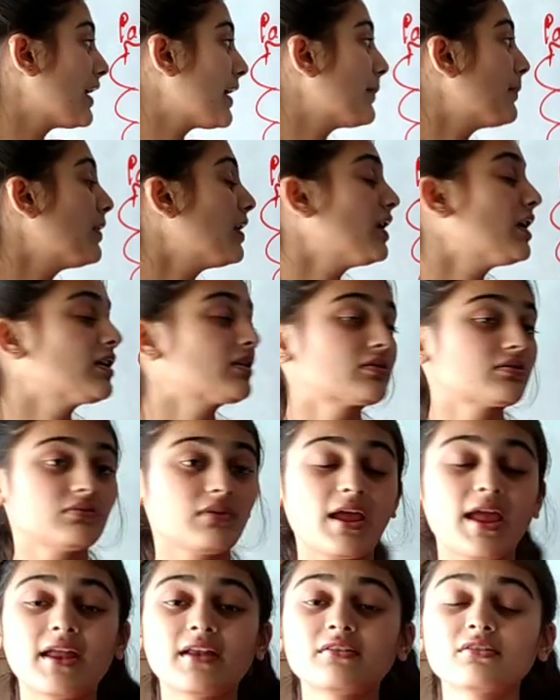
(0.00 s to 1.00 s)

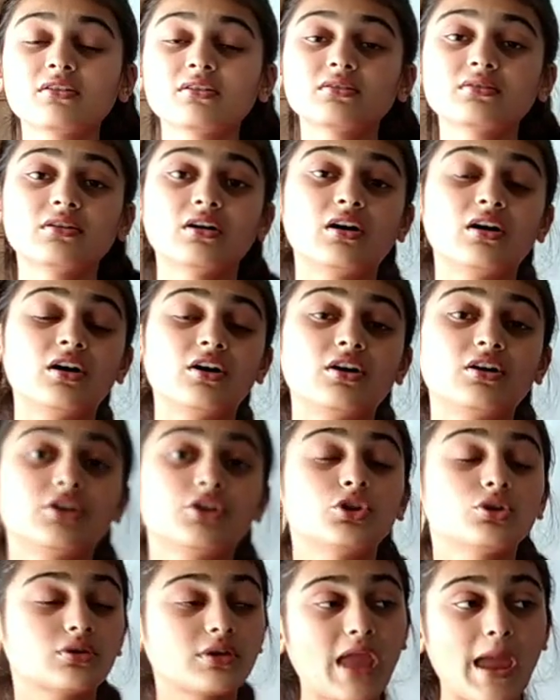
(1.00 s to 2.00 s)
labor, and
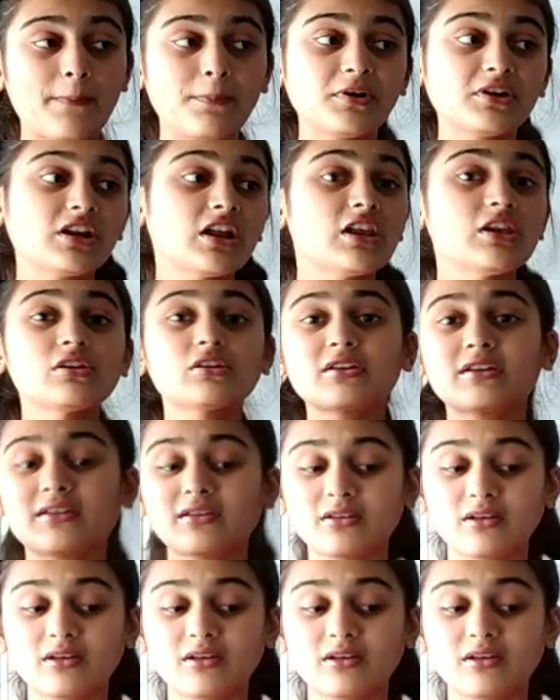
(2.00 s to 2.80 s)
capital